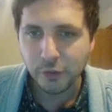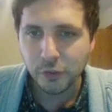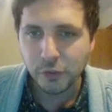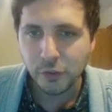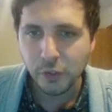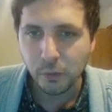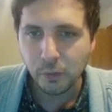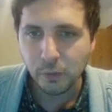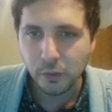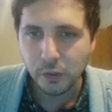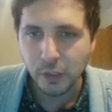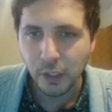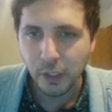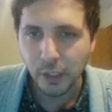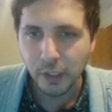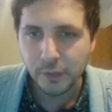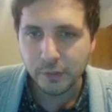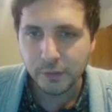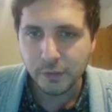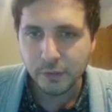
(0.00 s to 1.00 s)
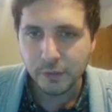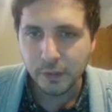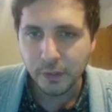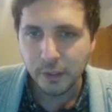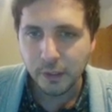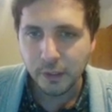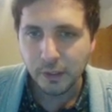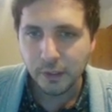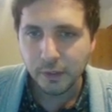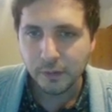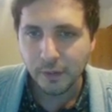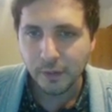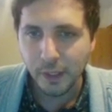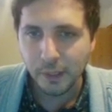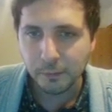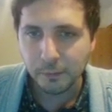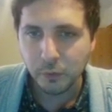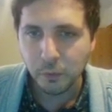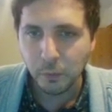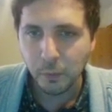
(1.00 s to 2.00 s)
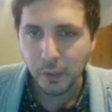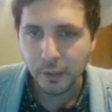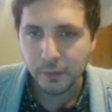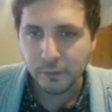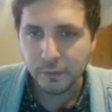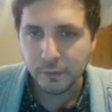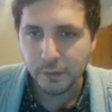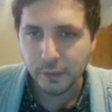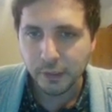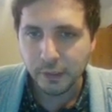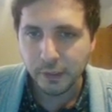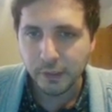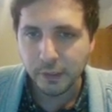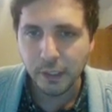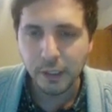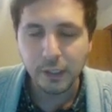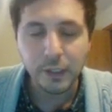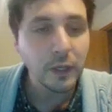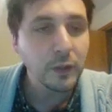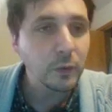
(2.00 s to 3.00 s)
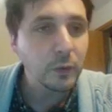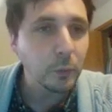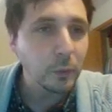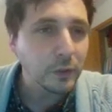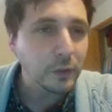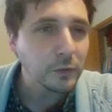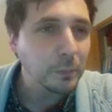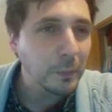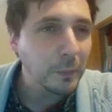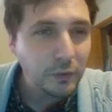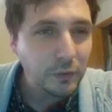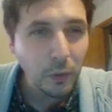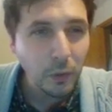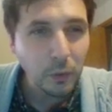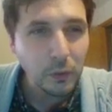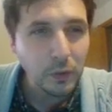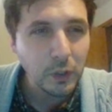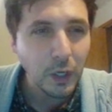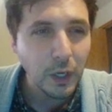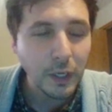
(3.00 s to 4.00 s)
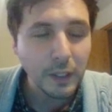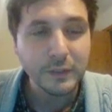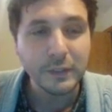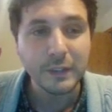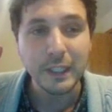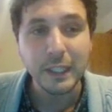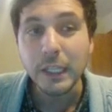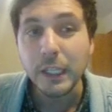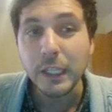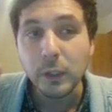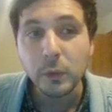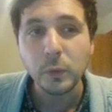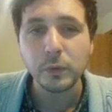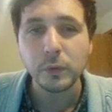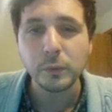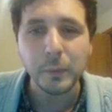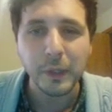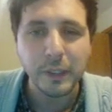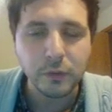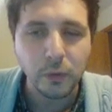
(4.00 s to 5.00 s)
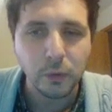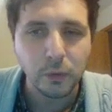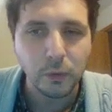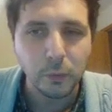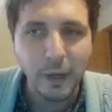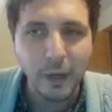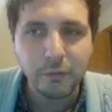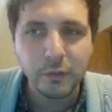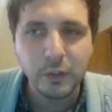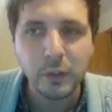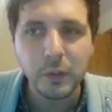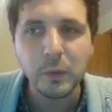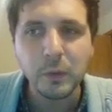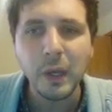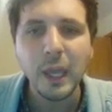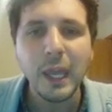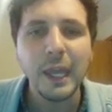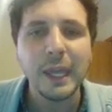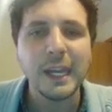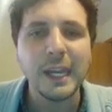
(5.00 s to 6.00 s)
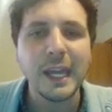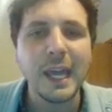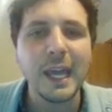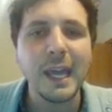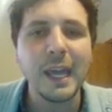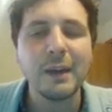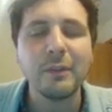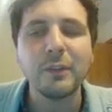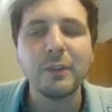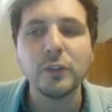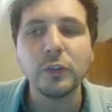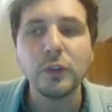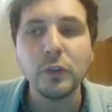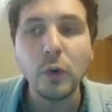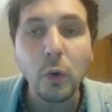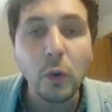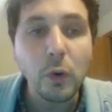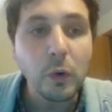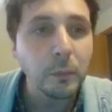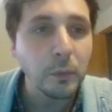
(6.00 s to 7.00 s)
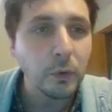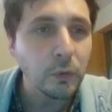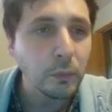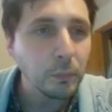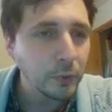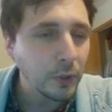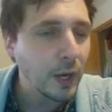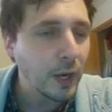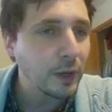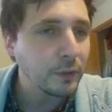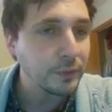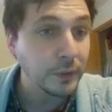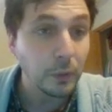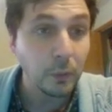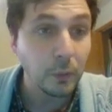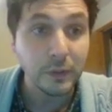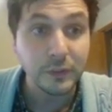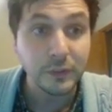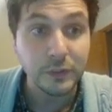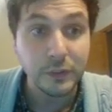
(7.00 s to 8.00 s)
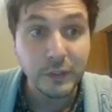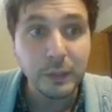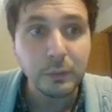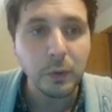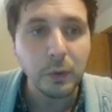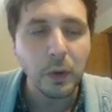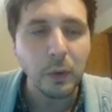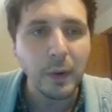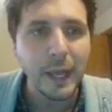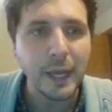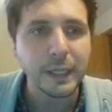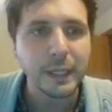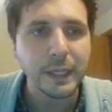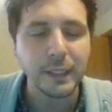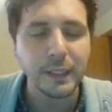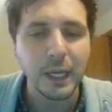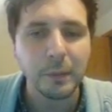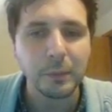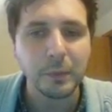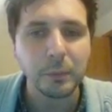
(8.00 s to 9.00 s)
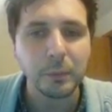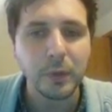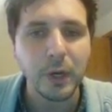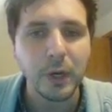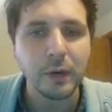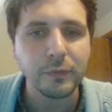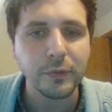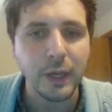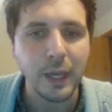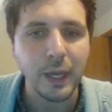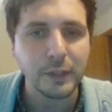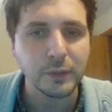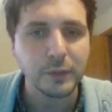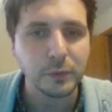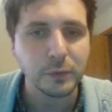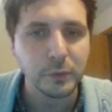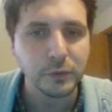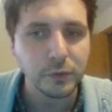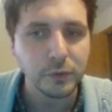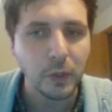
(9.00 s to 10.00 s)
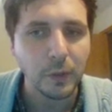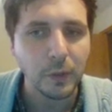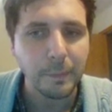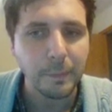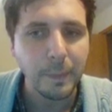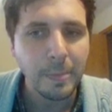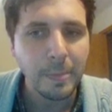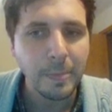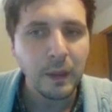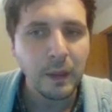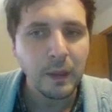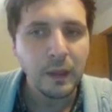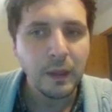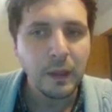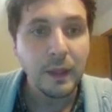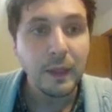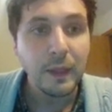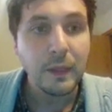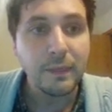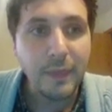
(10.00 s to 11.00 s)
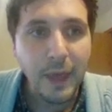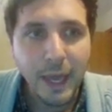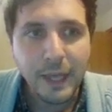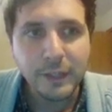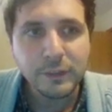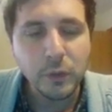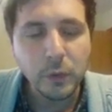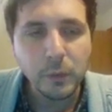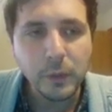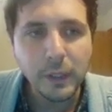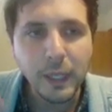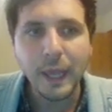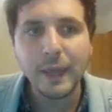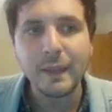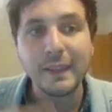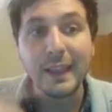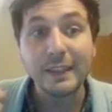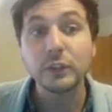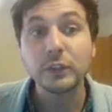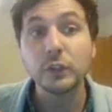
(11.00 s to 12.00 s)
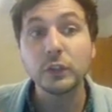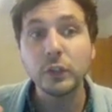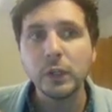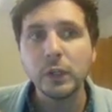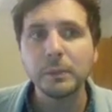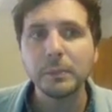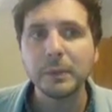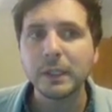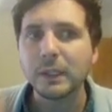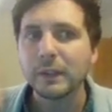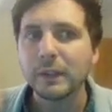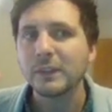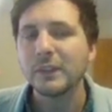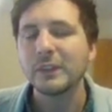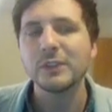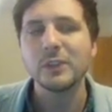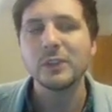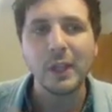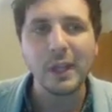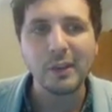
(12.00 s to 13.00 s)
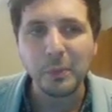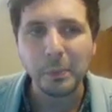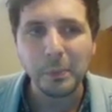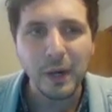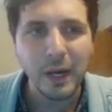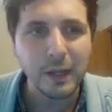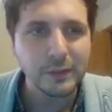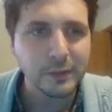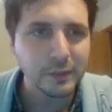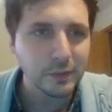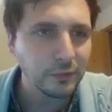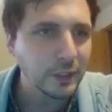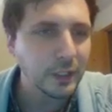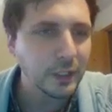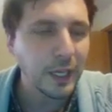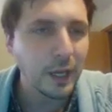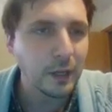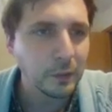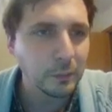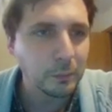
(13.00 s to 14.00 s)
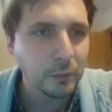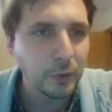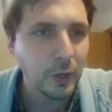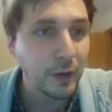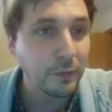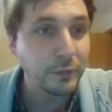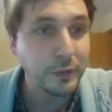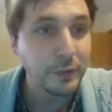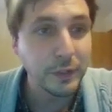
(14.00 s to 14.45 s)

average total cost times quantity. In other words, my total costs equal my total revenue, and I have normal profit or zero economic profit as a result. That's okay. That's good because they still have a positive accounting